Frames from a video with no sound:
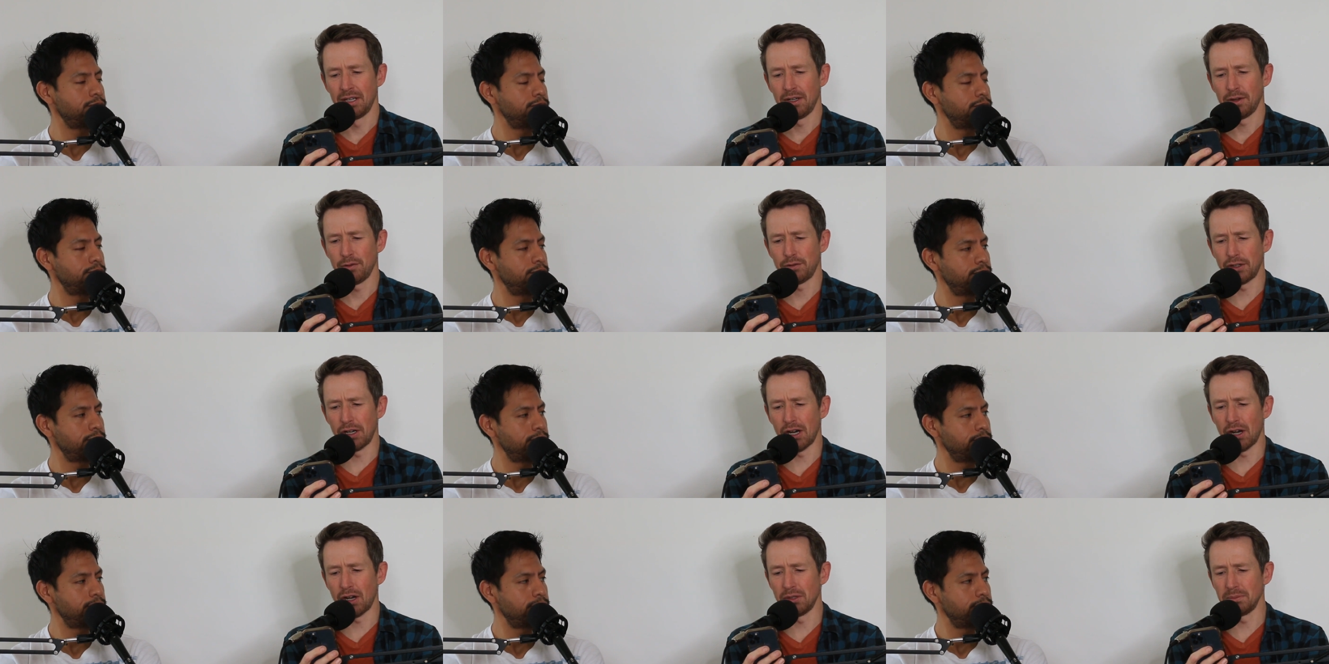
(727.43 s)
Speaker 1: for
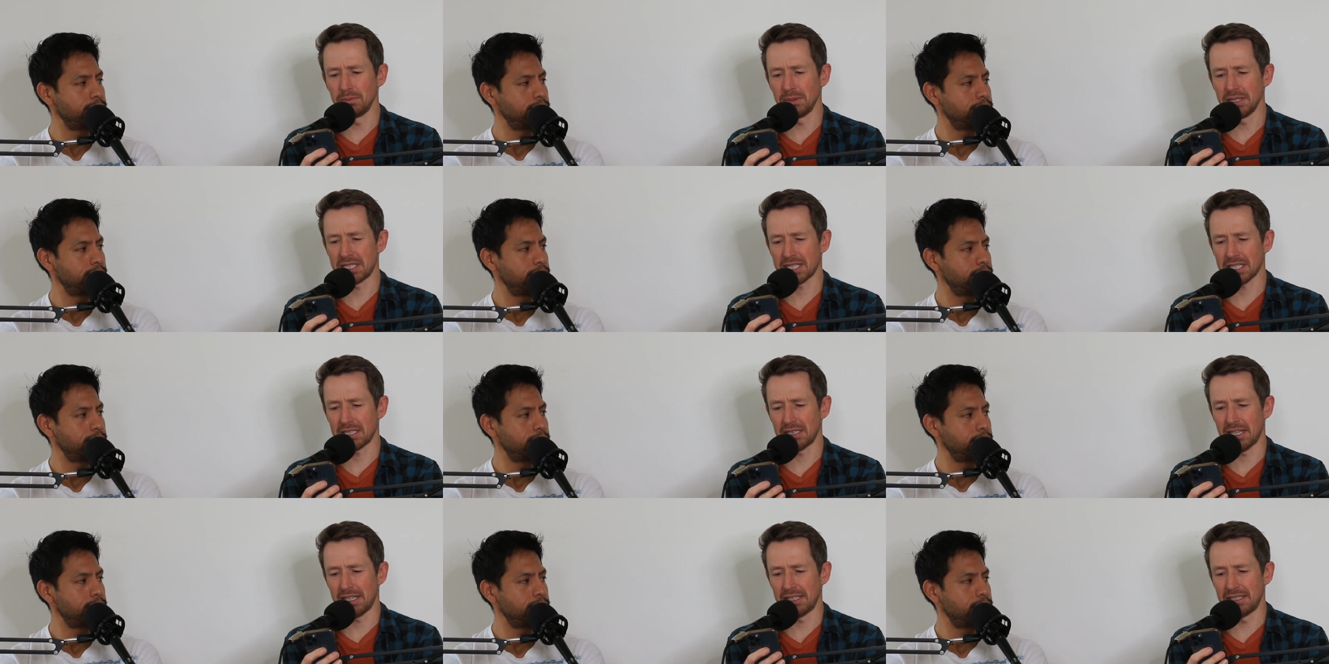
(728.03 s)
homeless
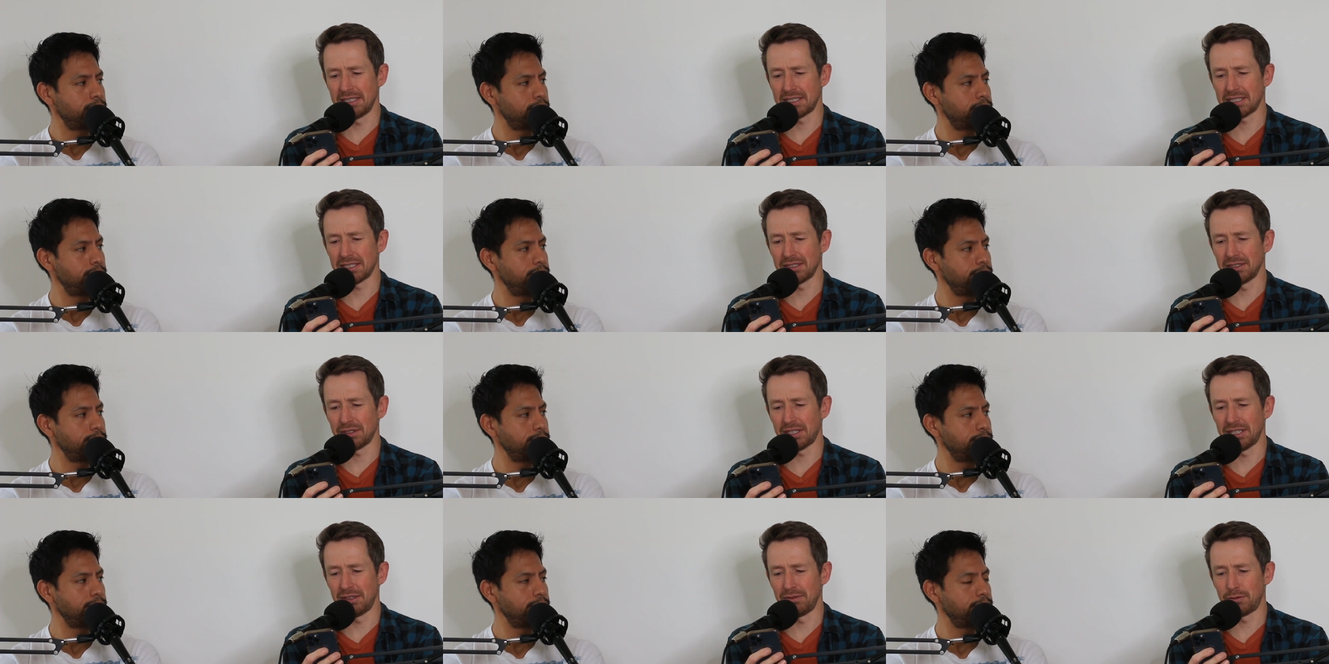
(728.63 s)
clients
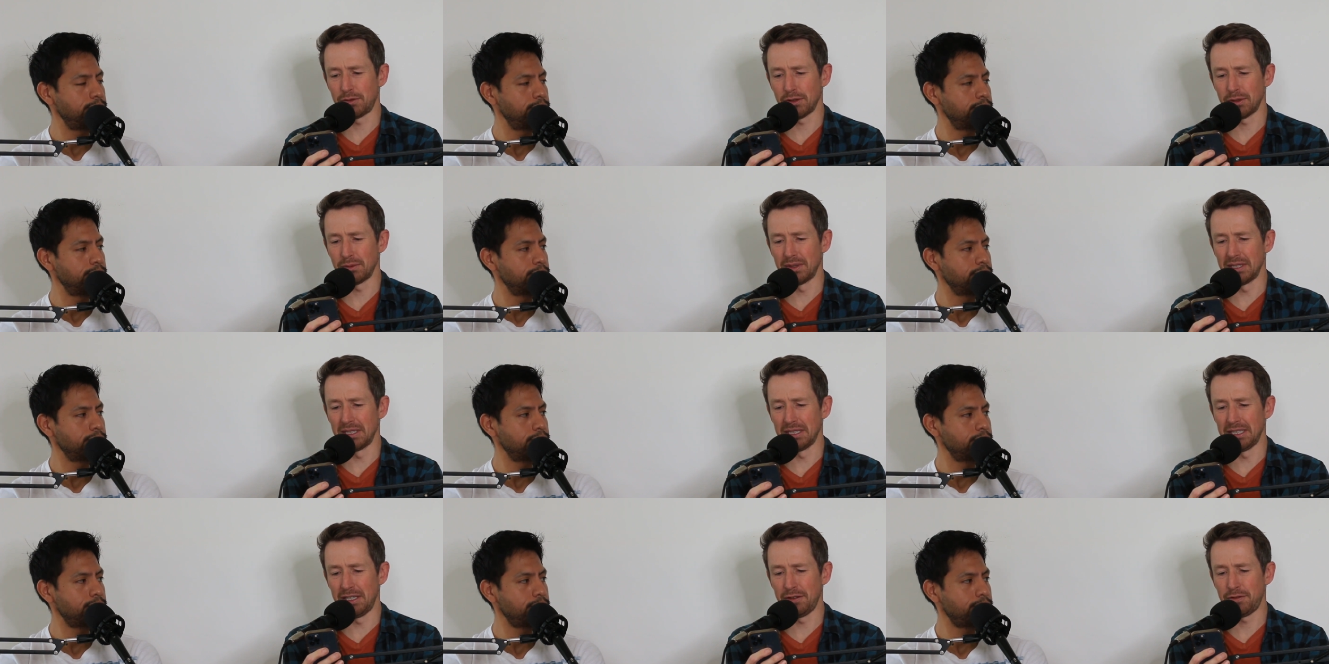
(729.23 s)
looking for
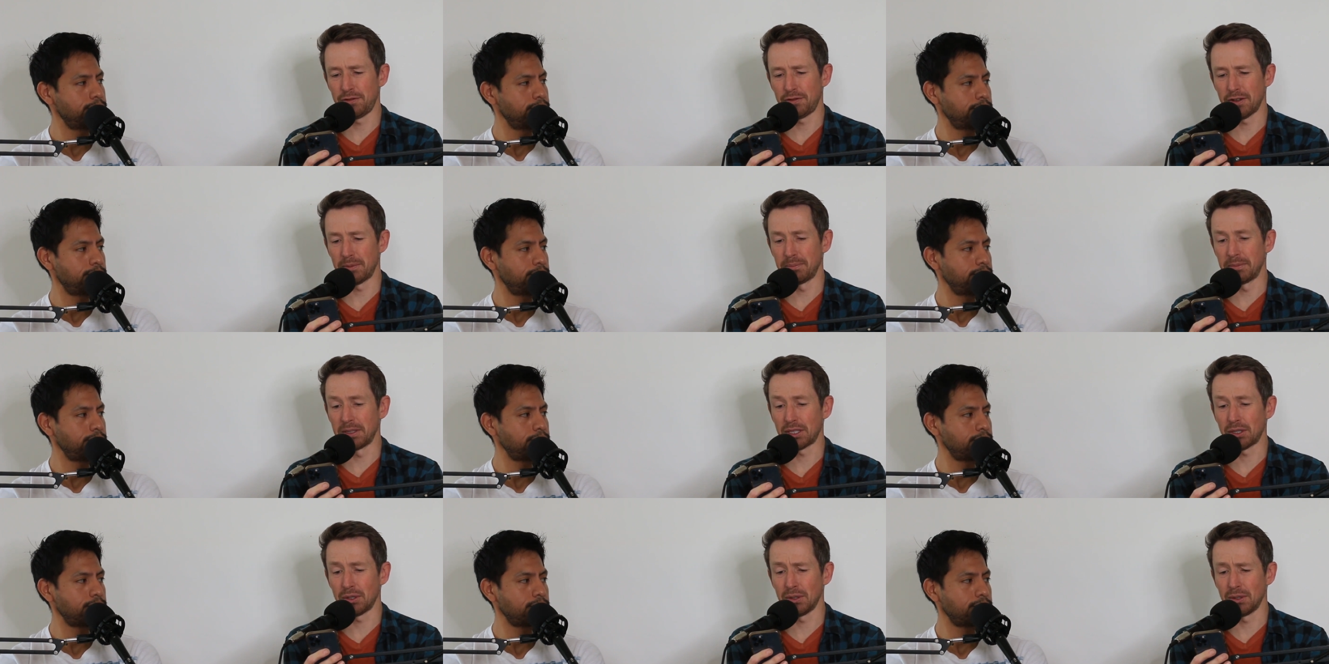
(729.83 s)
relief from
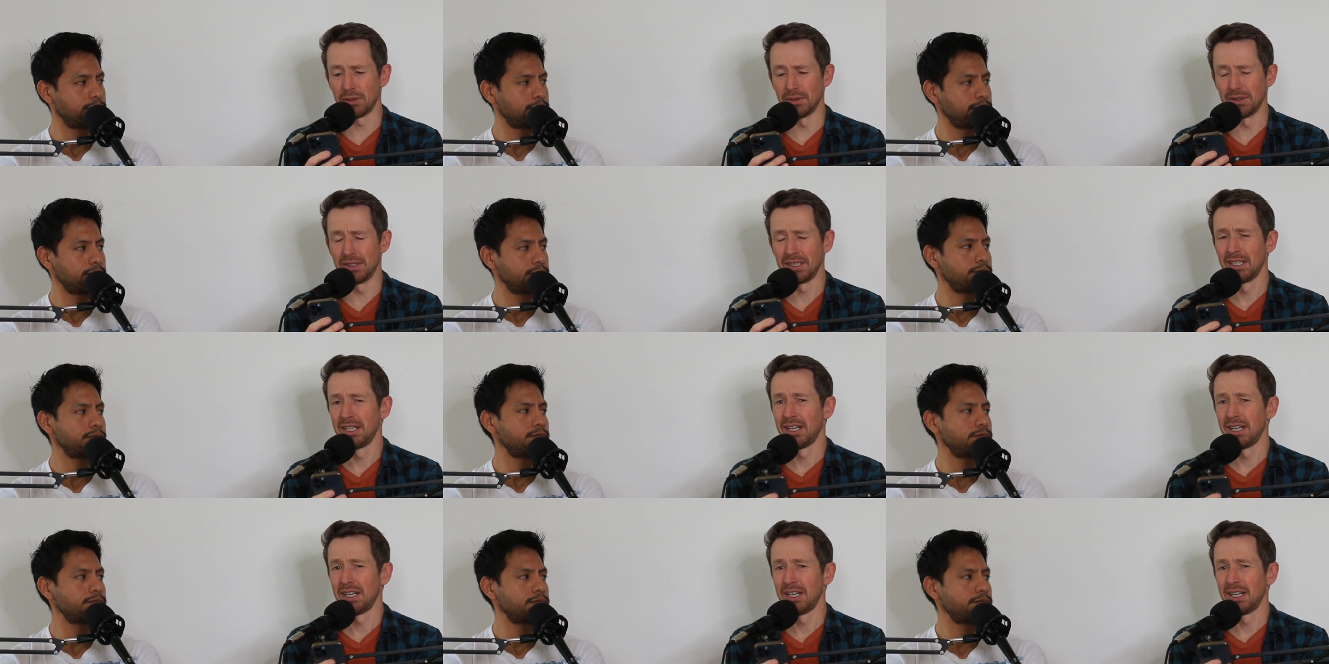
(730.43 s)
the cold.